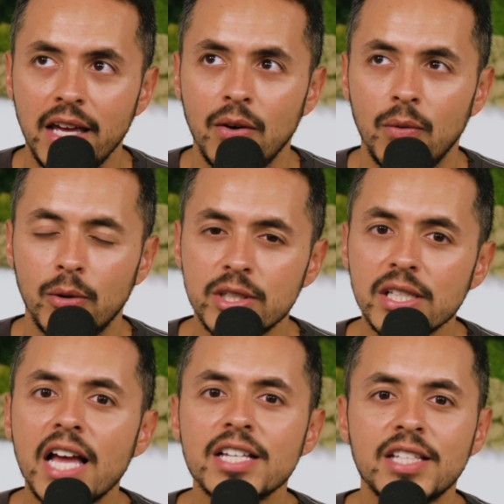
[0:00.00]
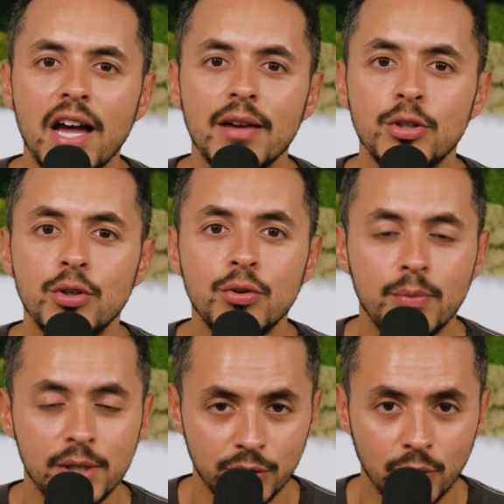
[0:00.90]
When was the last time you,
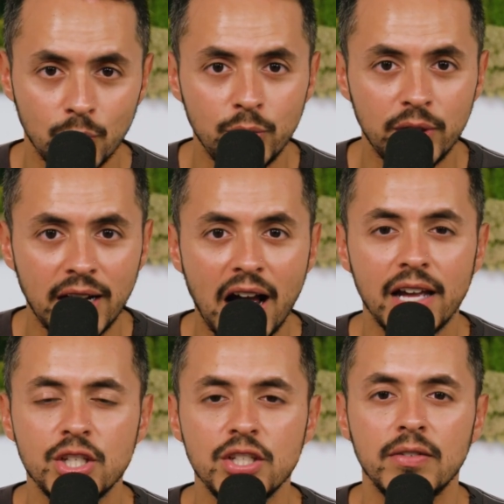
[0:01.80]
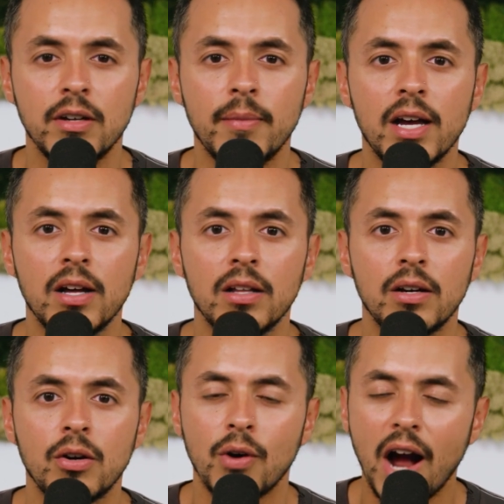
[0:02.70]
Mr. Wounded High Achieving Male,
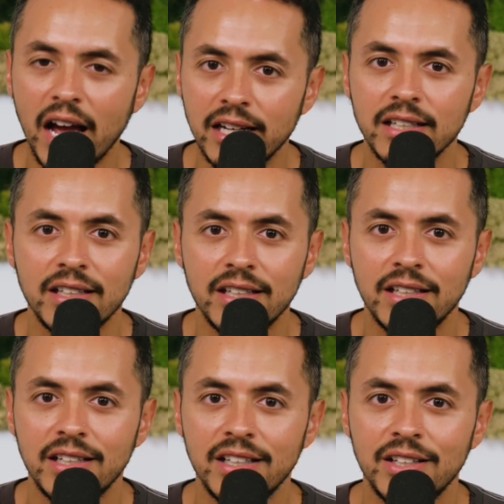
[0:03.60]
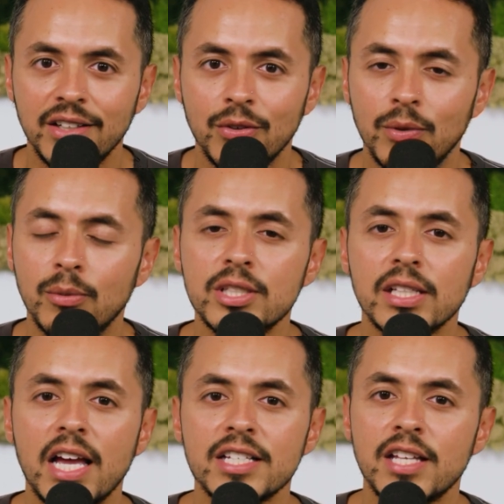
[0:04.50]
cried? When was the
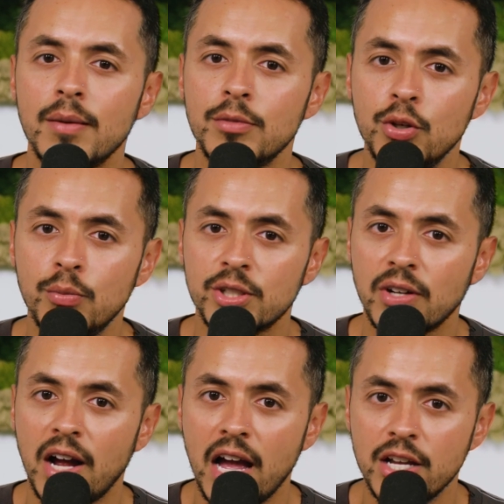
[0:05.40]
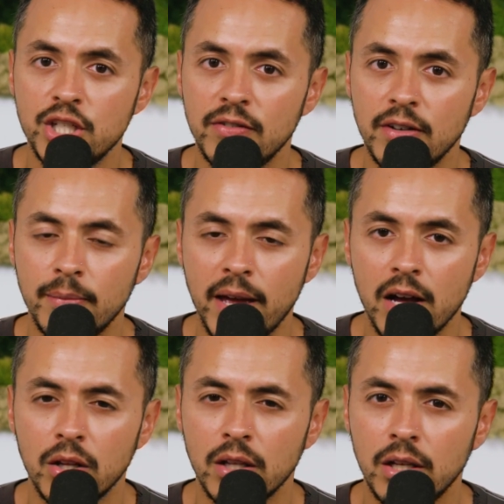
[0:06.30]
last time you, Mr. High Achieving
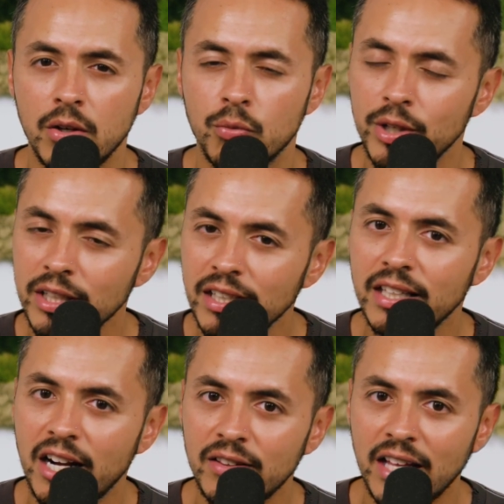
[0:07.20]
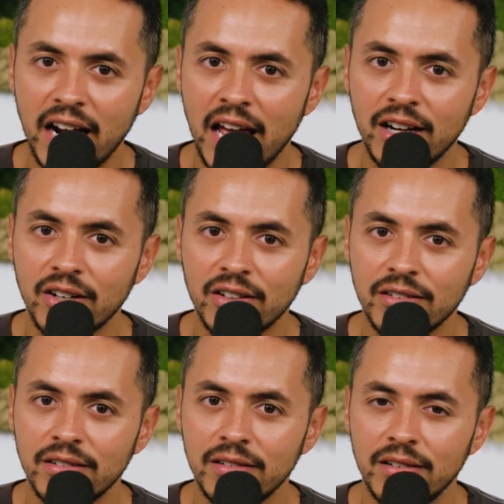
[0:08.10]
Male, really let out that anger
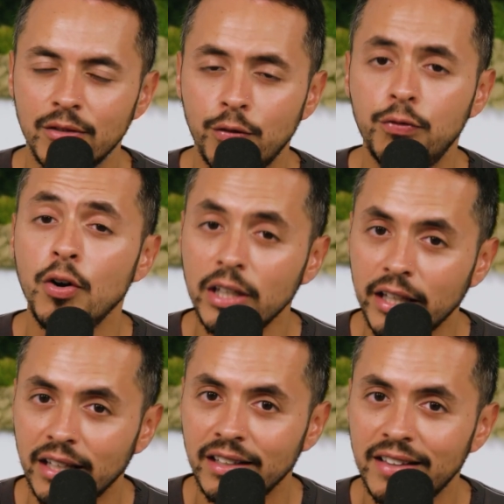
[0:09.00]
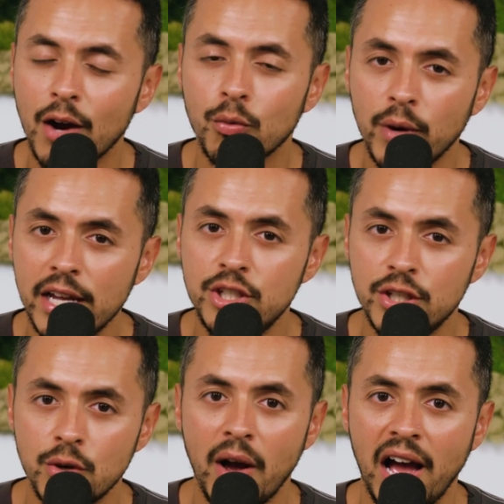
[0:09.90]
fully, that rage
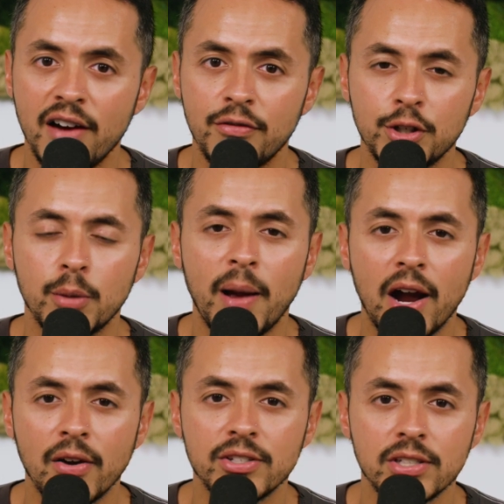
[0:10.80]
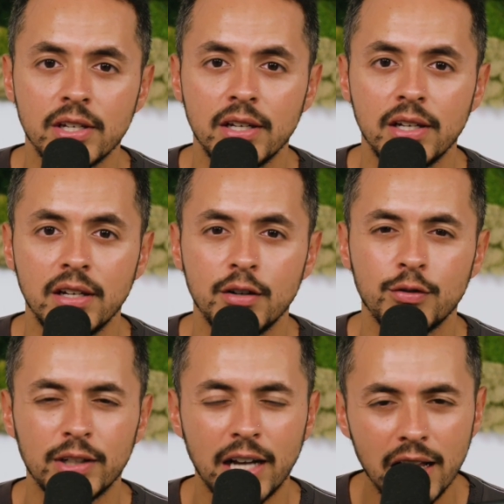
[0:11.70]
that you have for your parents
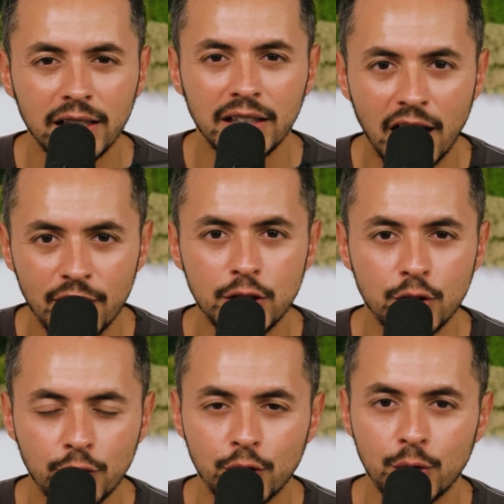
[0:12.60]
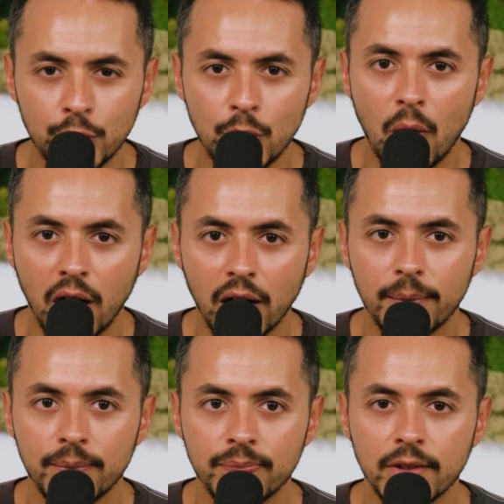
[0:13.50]
for not loving you for who you are?
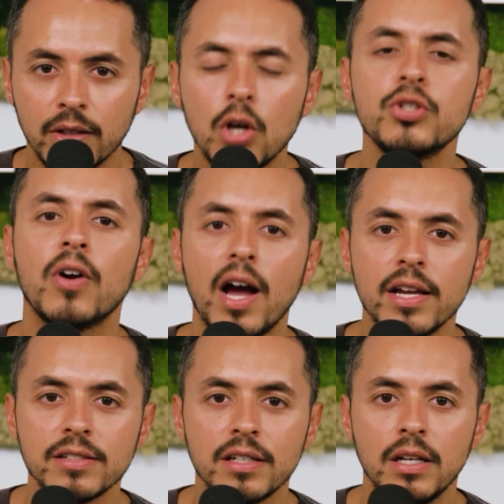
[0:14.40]
Close your eyes